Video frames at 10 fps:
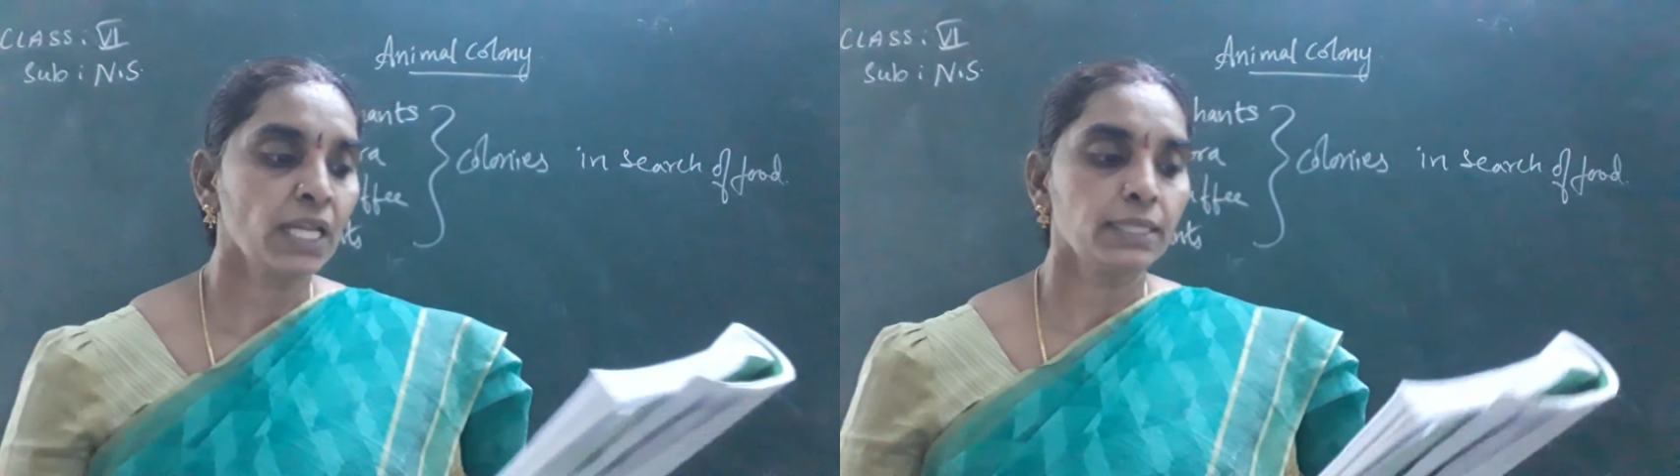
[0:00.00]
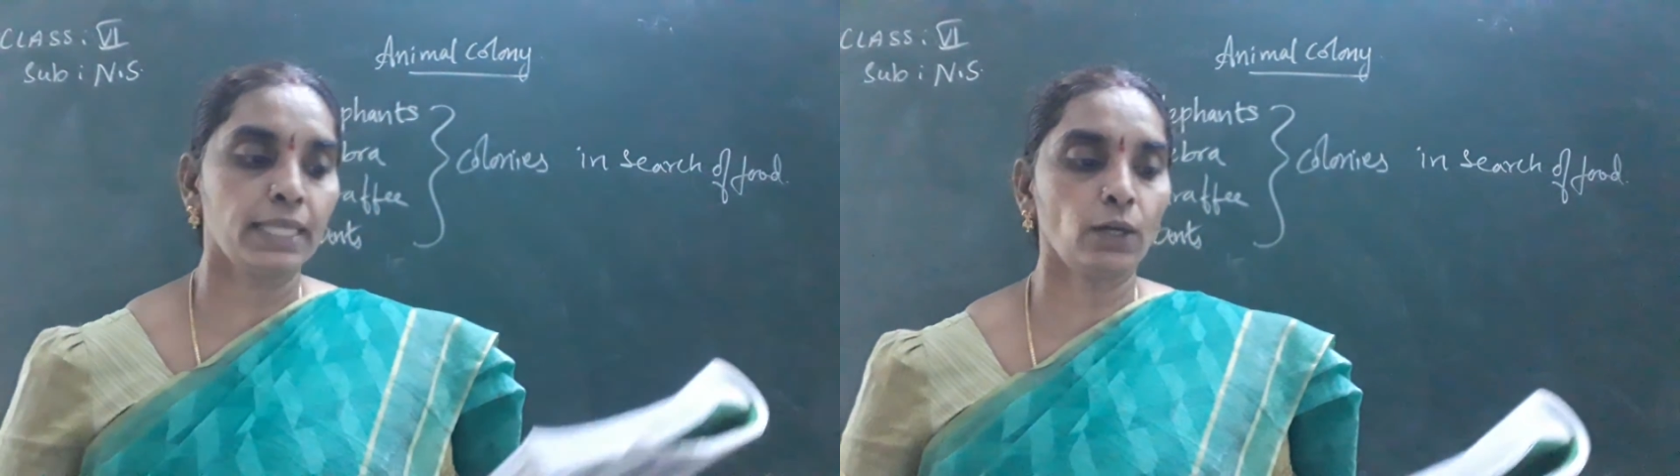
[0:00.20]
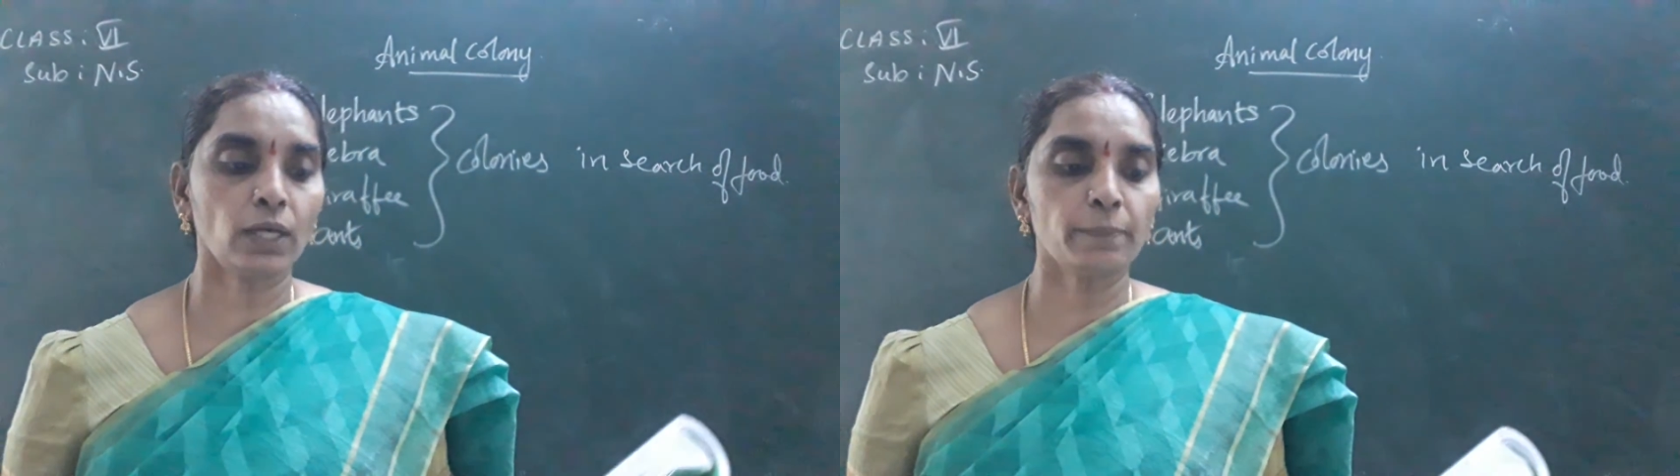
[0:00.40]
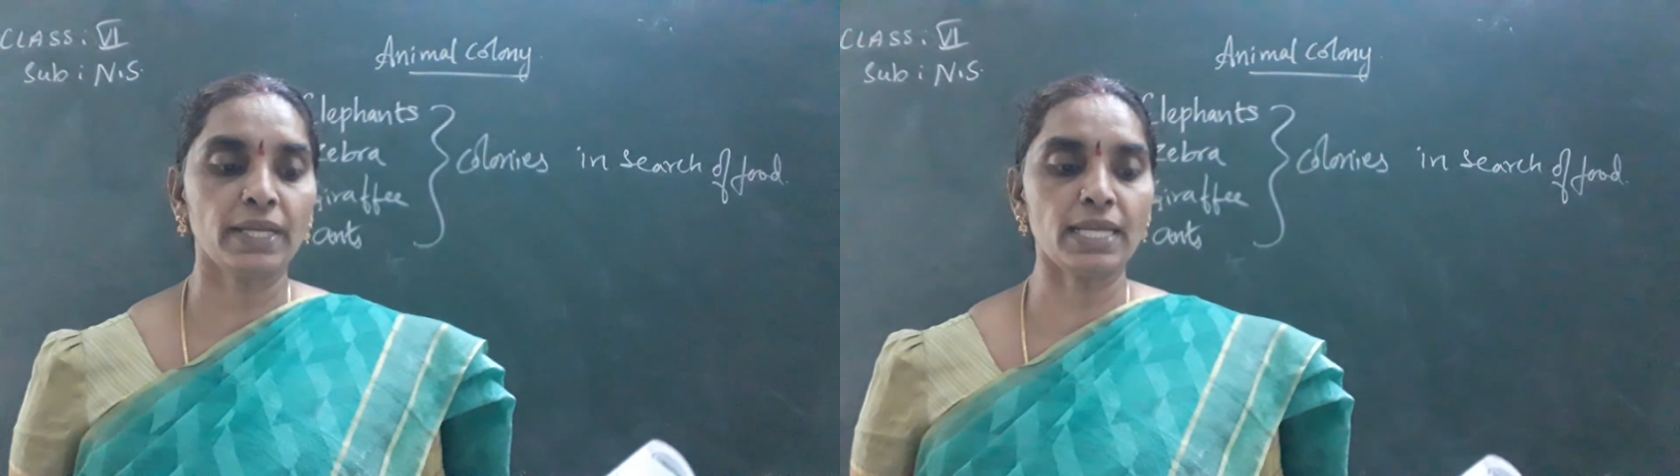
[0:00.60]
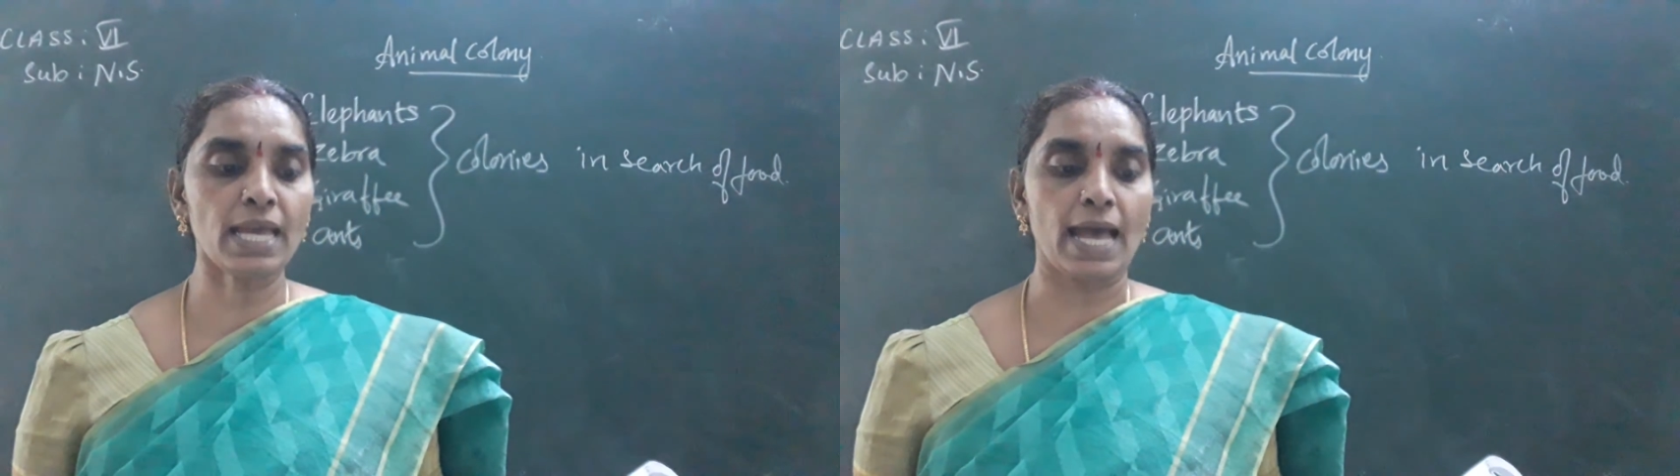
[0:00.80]
There are
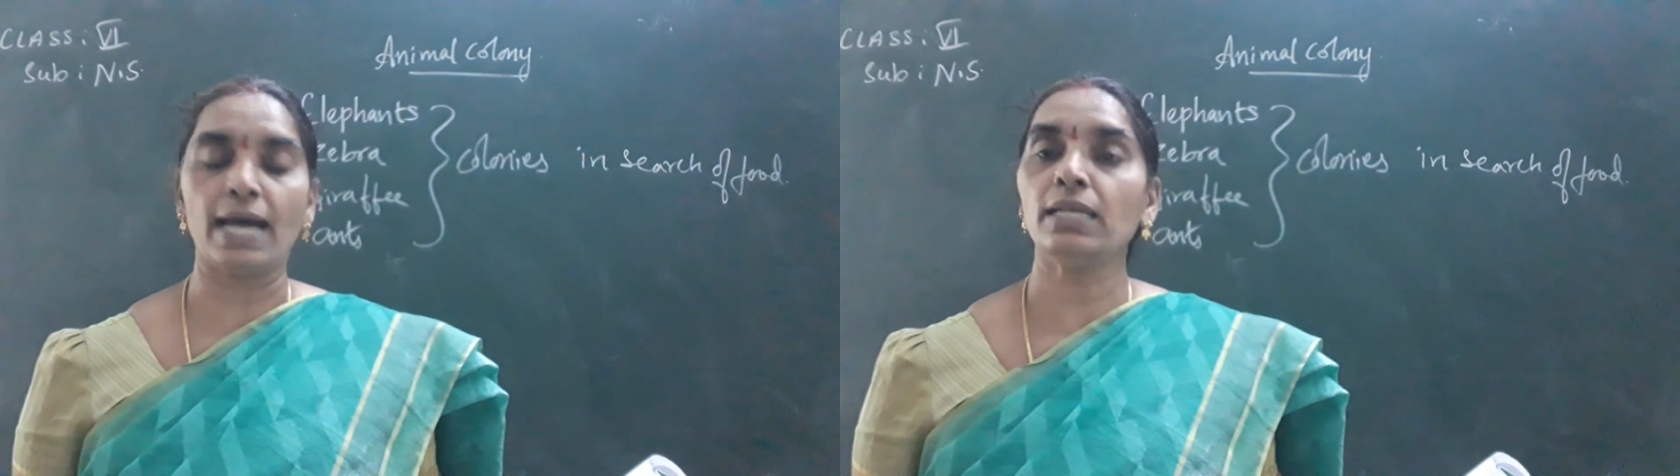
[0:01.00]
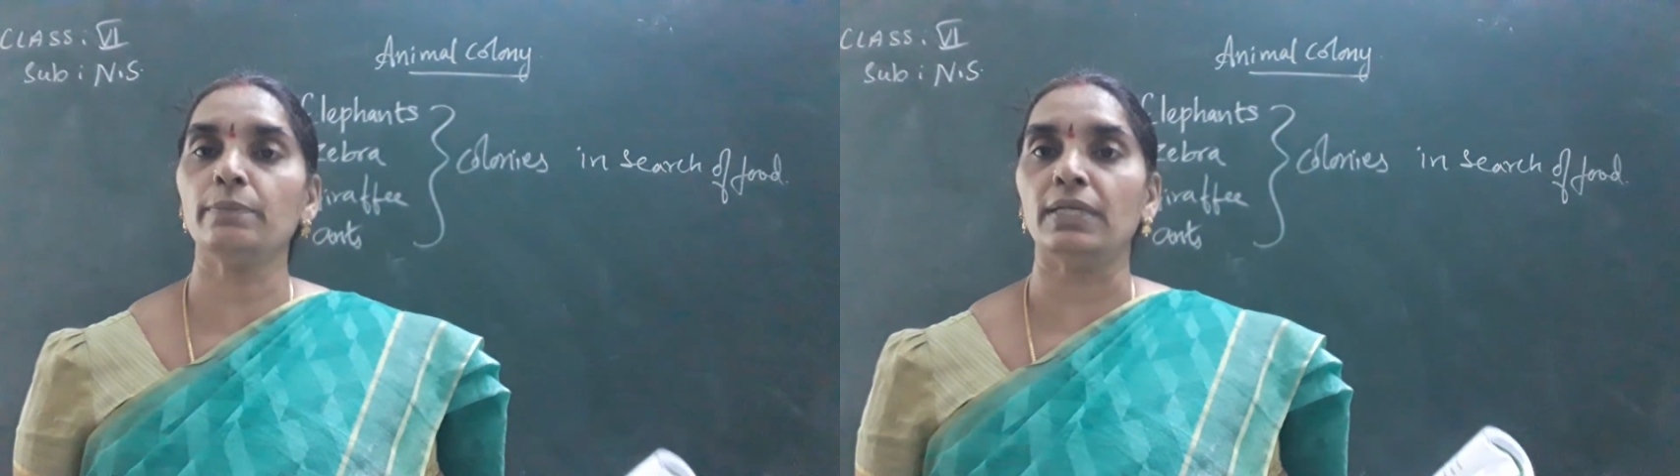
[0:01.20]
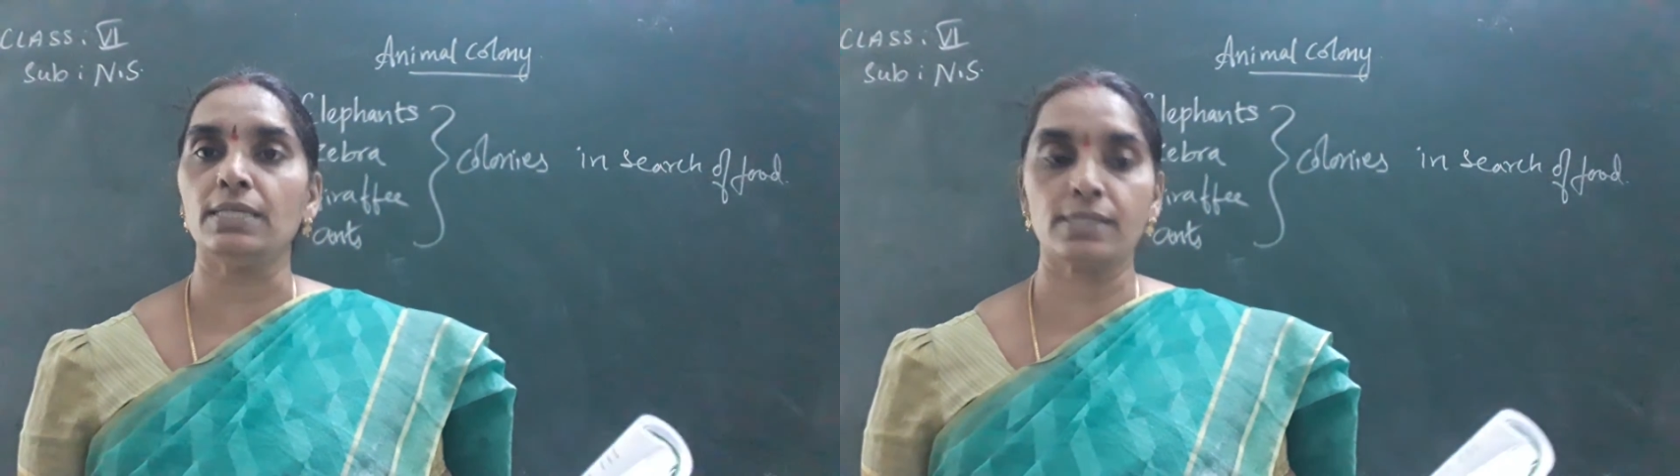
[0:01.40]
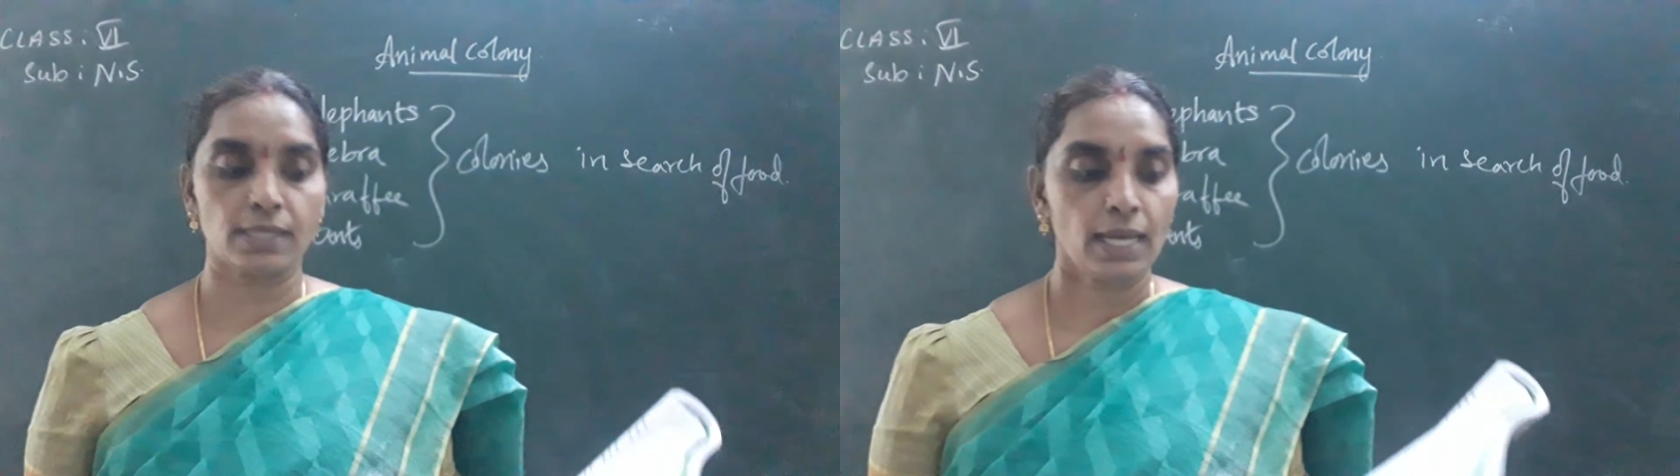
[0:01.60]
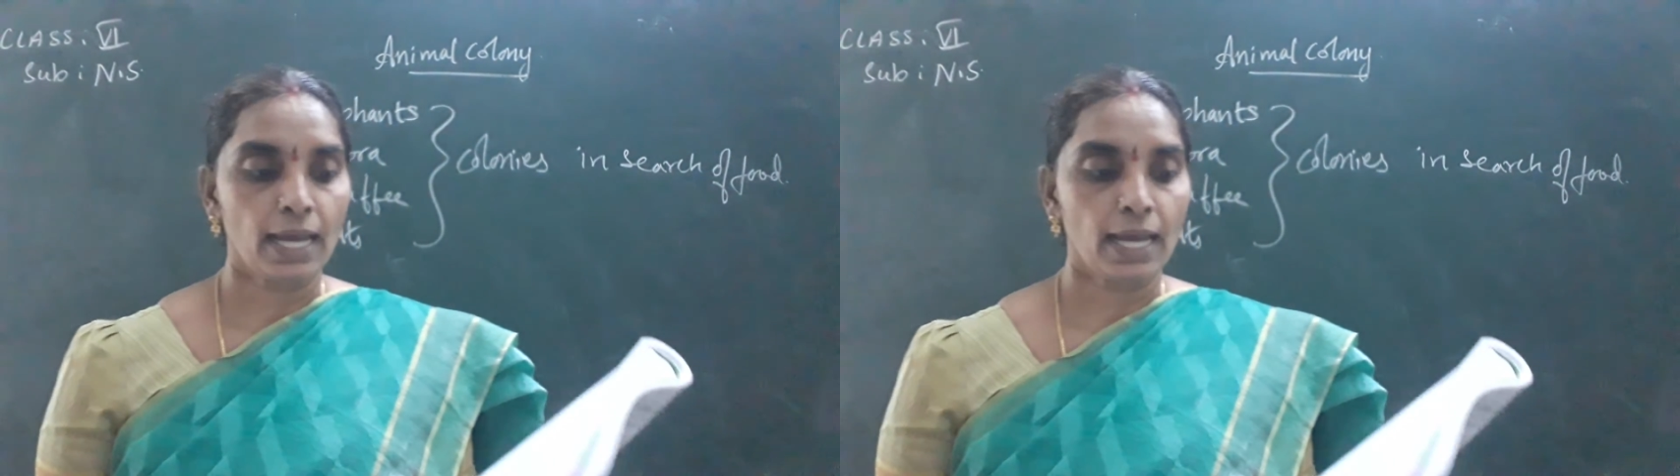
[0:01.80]
many animals